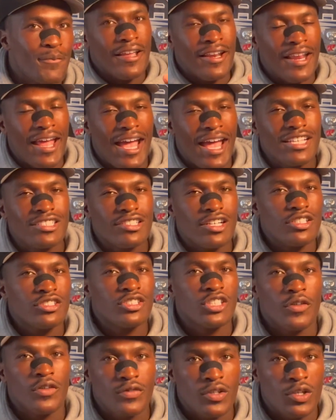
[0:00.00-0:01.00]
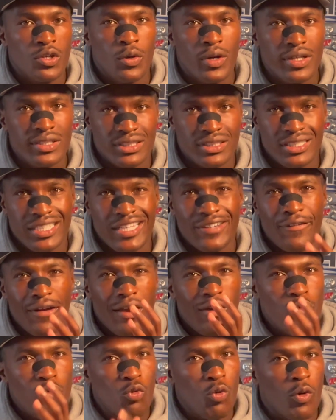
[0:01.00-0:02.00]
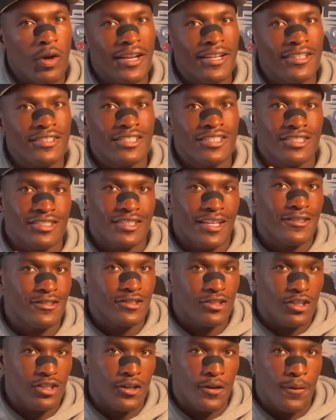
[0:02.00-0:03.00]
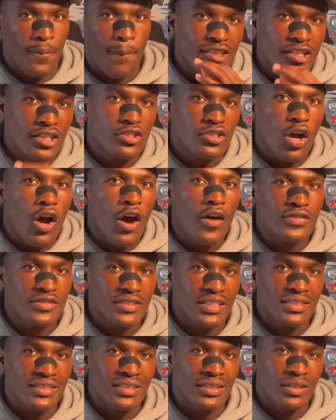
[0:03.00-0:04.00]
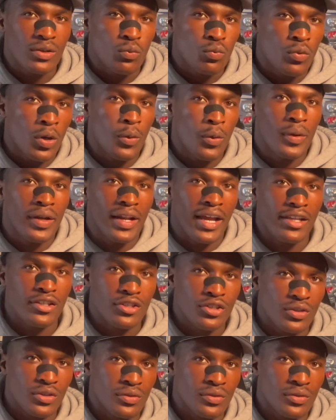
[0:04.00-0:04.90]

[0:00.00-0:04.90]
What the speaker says: And ask ourselves the question, if I wanted to stay slow this off season, what would I do?